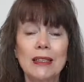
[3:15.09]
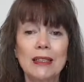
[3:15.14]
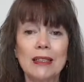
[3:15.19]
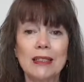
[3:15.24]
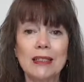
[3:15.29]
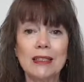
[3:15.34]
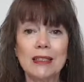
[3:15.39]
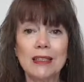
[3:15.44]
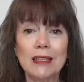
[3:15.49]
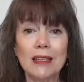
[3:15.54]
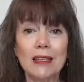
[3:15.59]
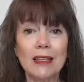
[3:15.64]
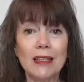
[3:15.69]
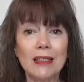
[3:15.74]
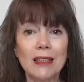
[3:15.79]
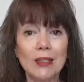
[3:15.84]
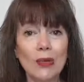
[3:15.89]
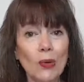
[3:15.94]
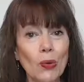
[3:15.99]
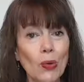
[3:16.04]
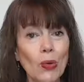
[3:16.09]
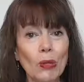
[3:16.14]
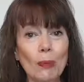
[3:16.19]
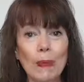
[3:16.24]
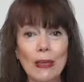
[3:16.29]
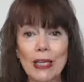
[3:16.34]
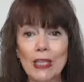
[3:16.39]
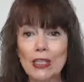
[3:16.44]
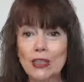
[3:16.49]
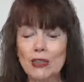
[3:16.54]
It's
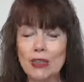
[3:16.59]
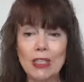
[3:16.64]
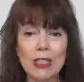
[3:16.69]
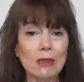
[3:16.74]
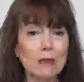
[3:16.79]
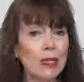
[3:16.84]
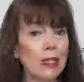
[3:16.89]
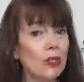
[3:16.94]
all about stress.